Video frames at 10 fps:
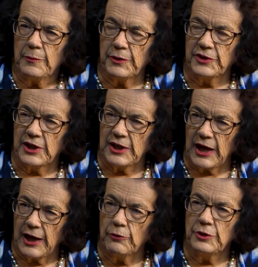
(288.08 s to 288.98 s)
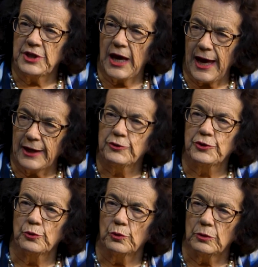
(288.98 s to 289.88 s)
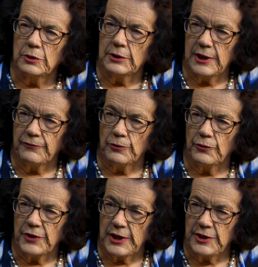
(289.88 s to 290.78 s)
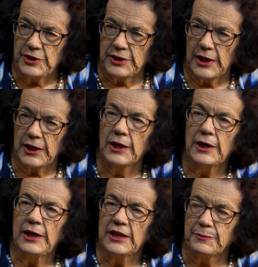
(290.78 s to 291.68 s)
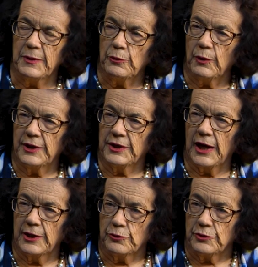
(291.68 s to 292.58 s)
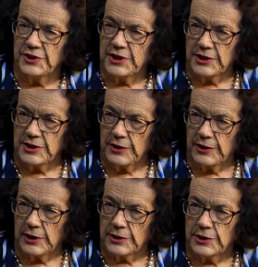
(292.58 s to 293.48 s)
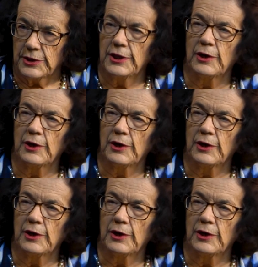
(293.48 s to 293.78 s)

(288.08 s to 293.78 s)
But the current actual level, the intake, has been around 160,000.